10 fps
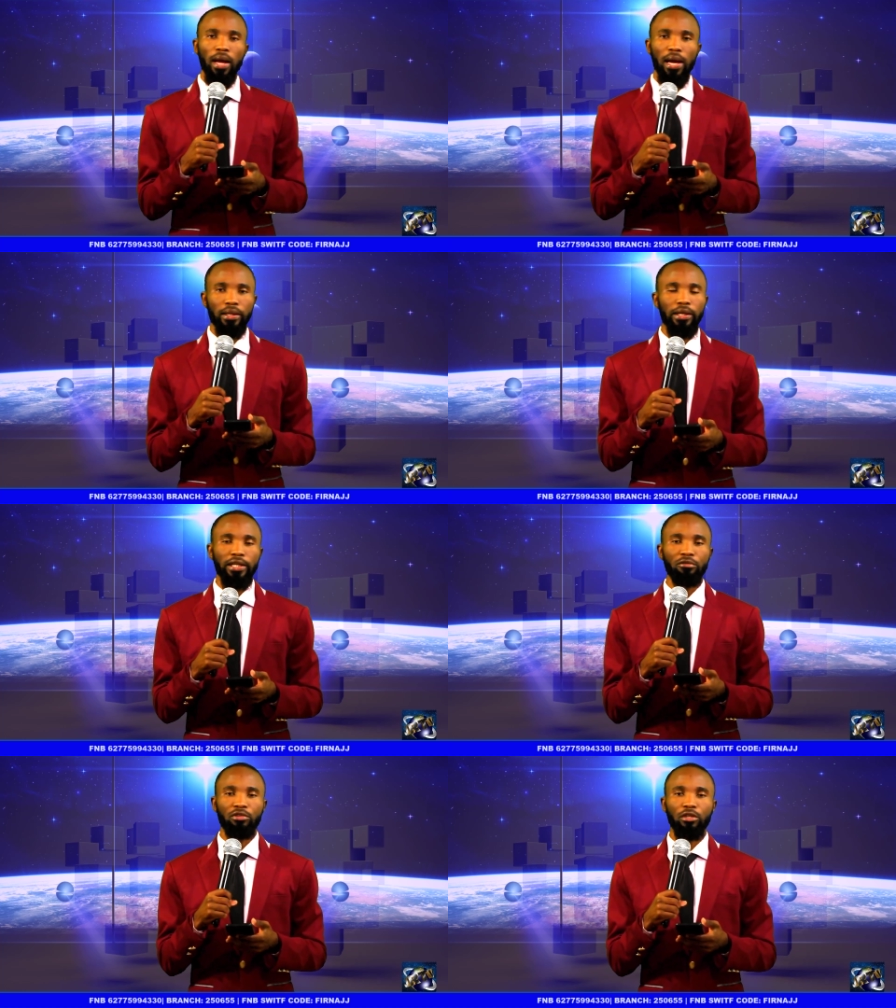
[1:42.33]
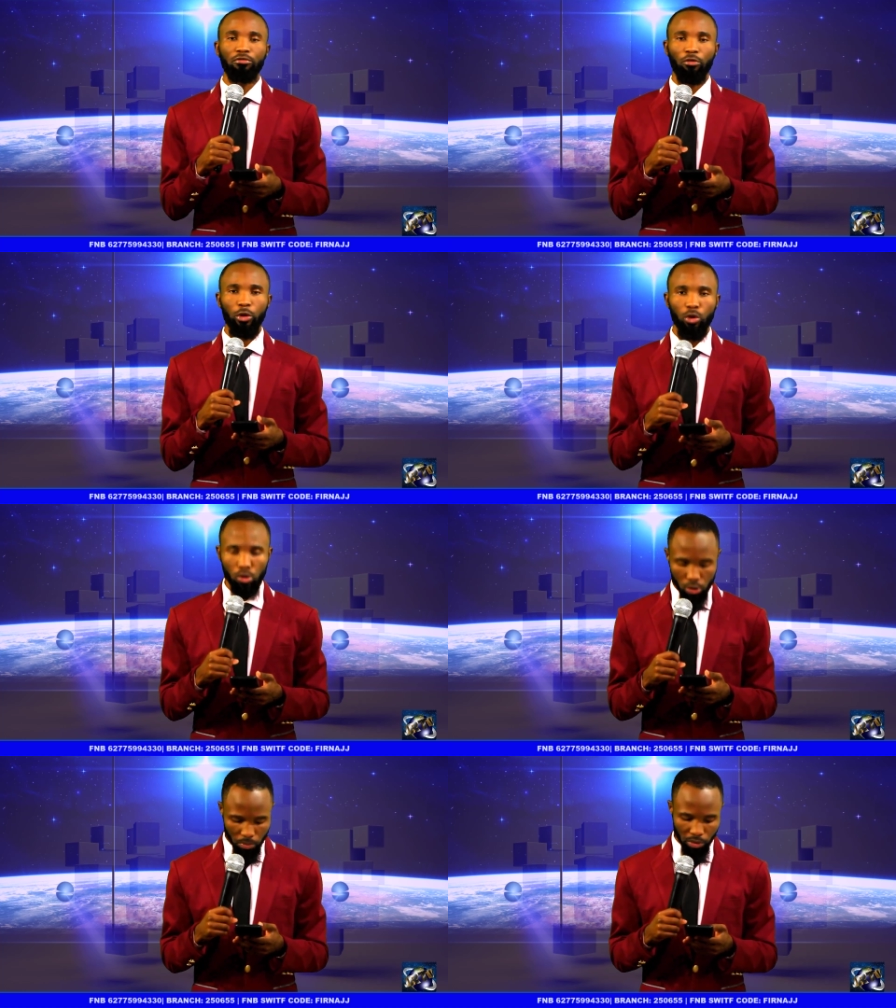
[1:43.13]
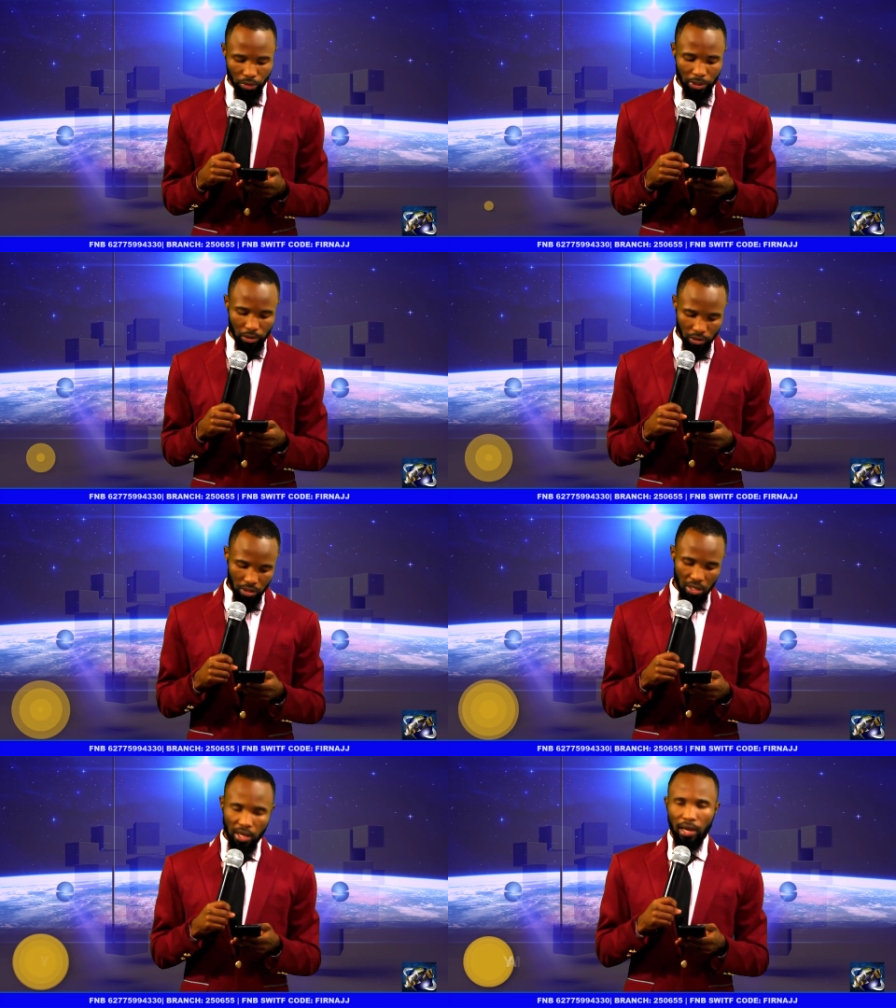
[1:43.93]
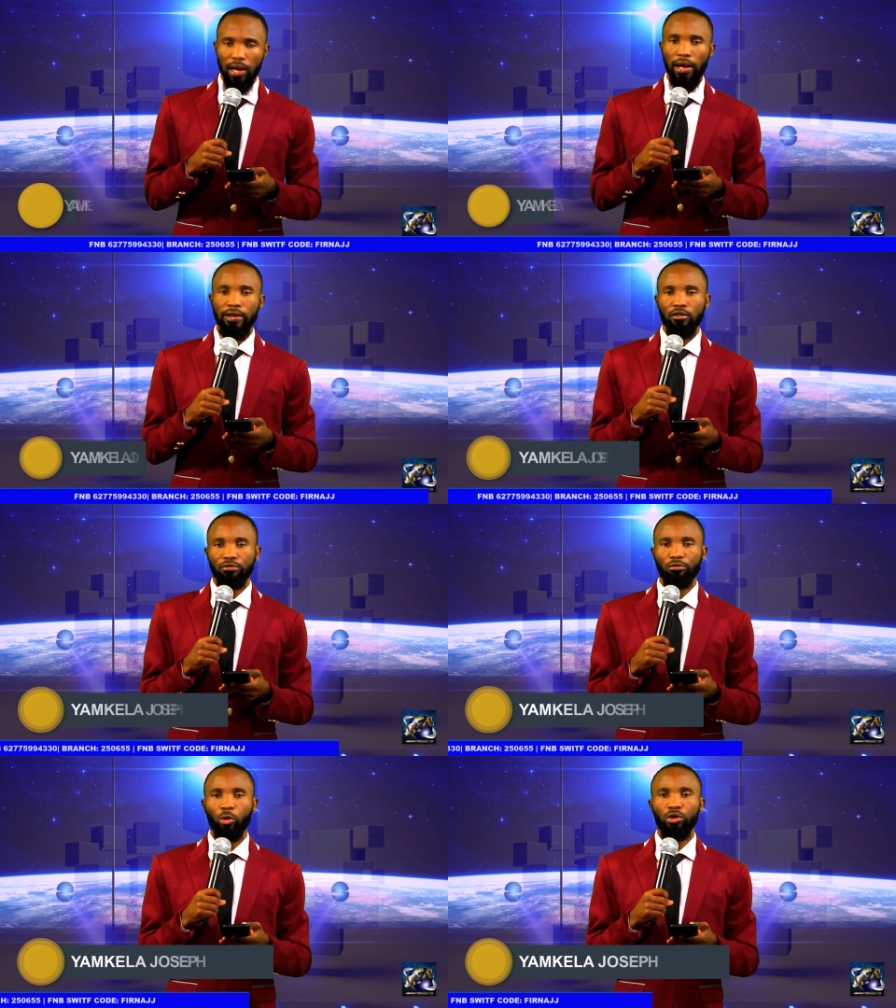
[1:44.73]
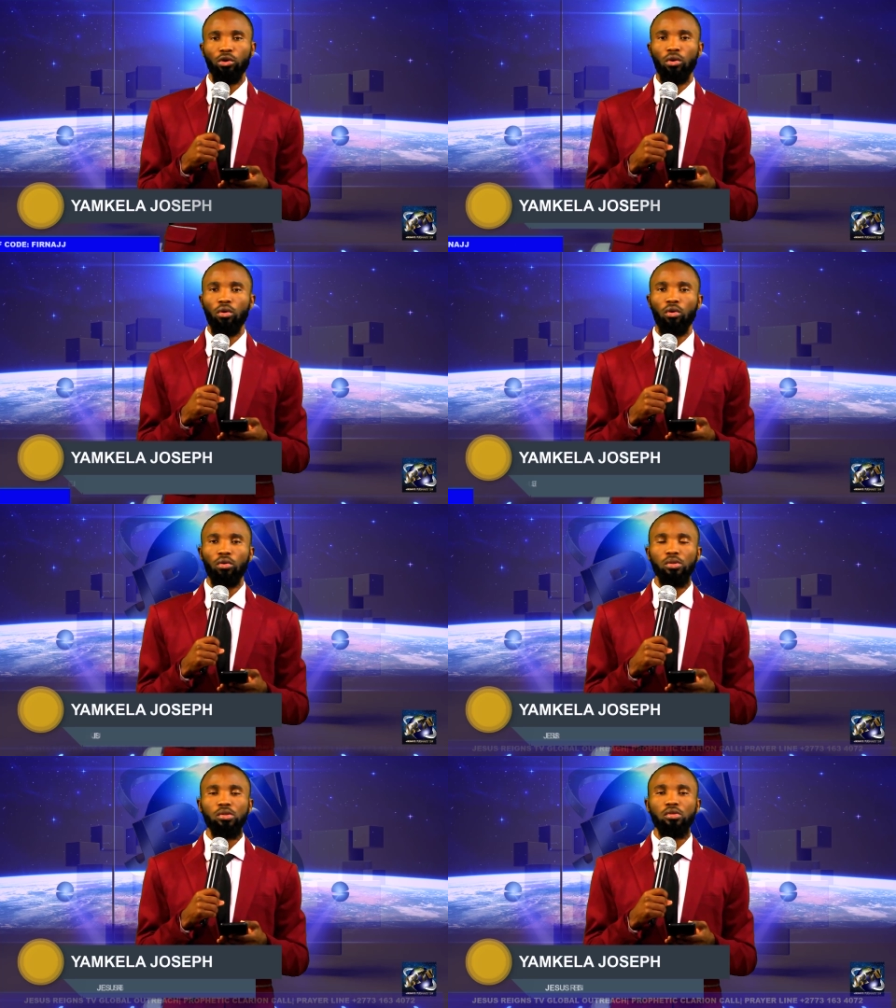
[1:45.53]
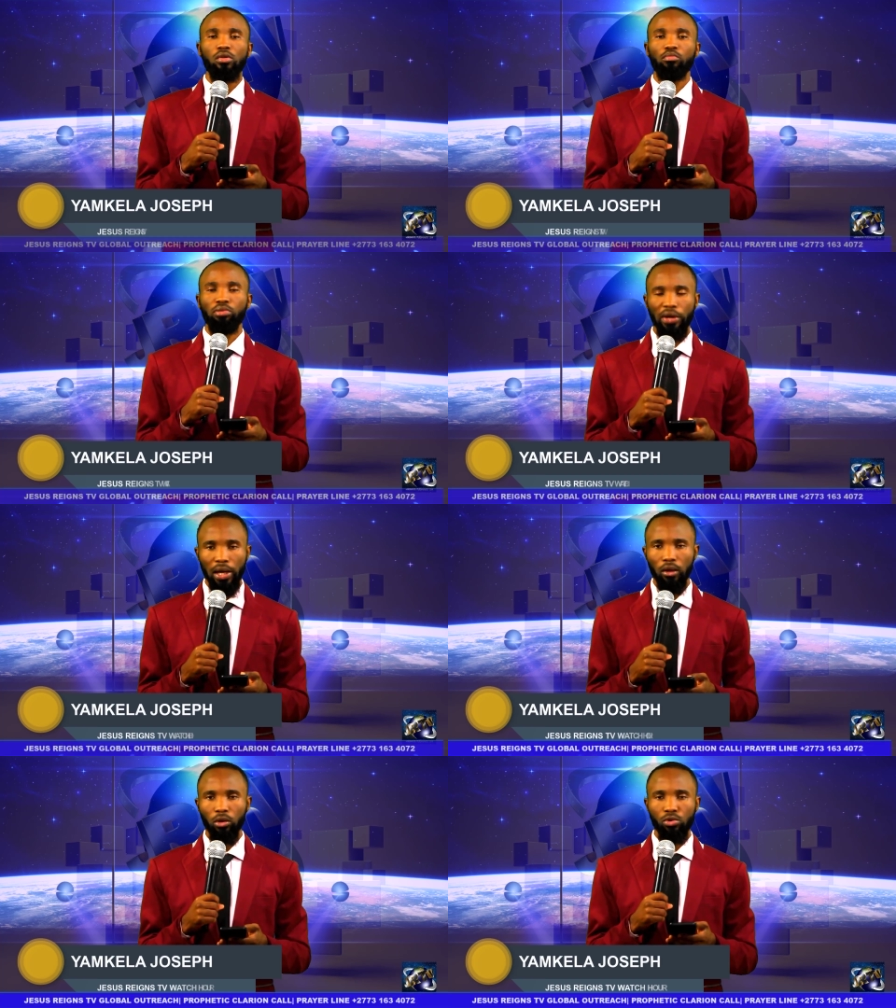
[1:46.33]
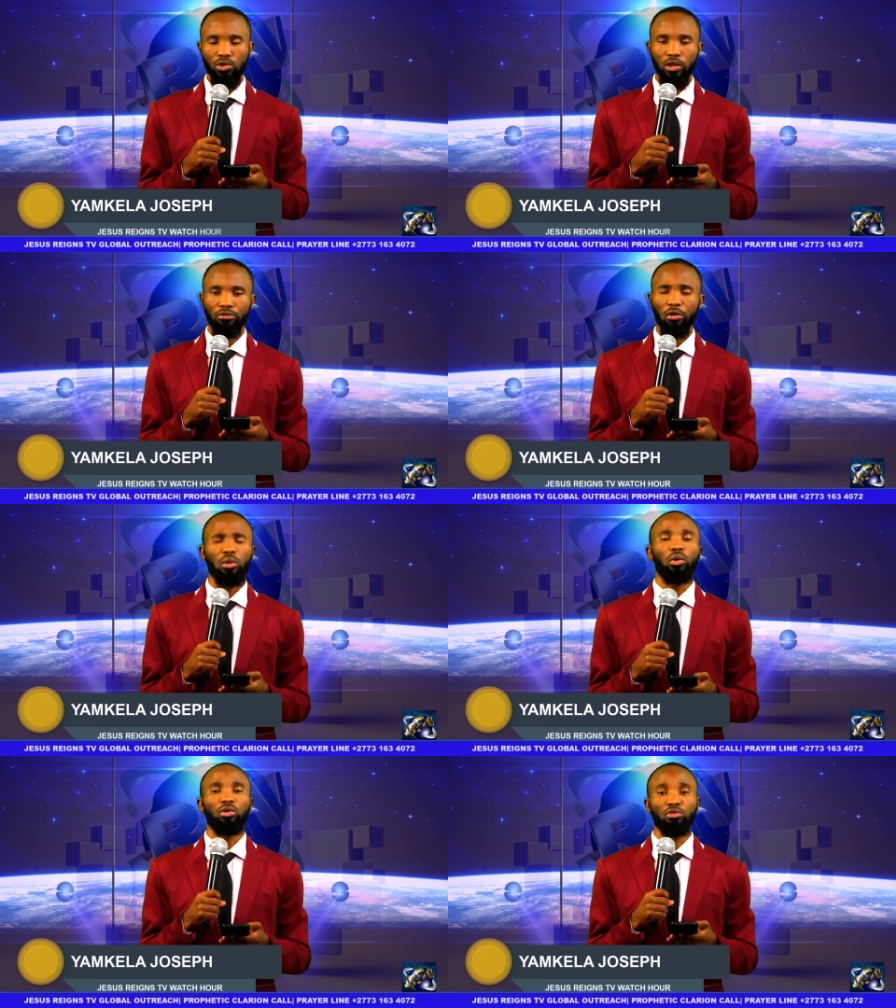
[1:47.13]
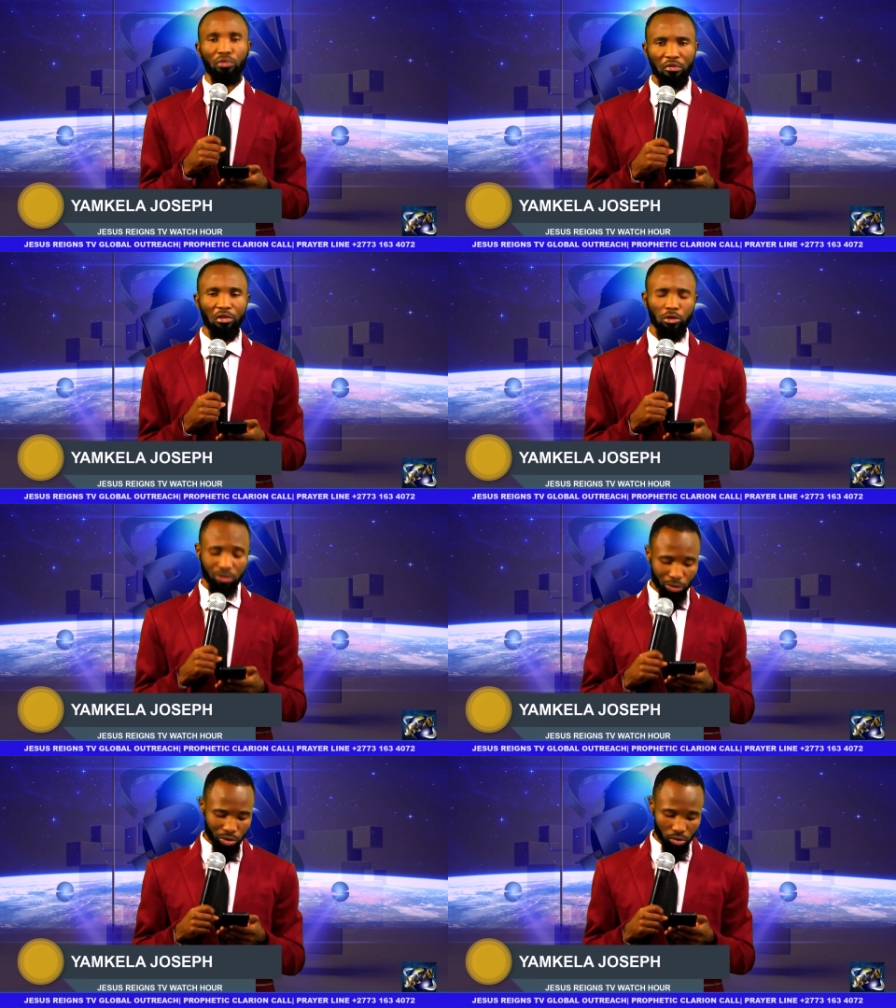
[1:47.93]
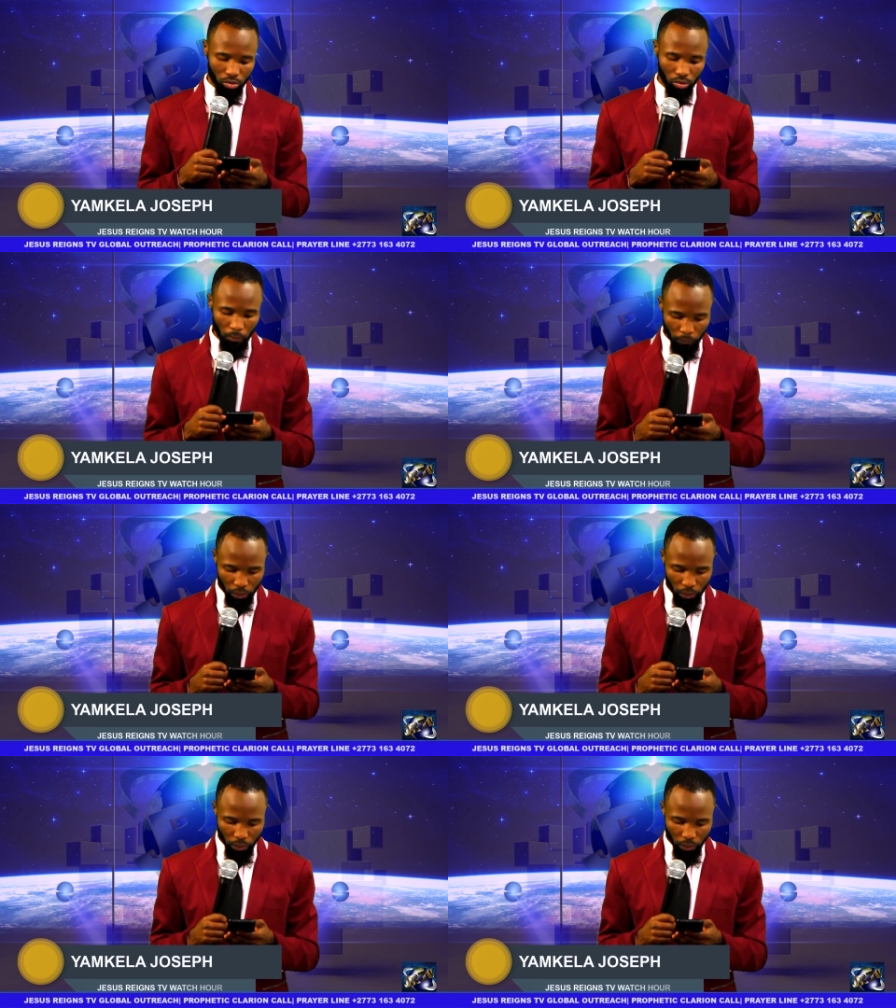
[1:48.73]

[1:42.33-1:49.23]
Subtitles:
and leave it for your spirit and for your prayer closet for the Lord to reveal to you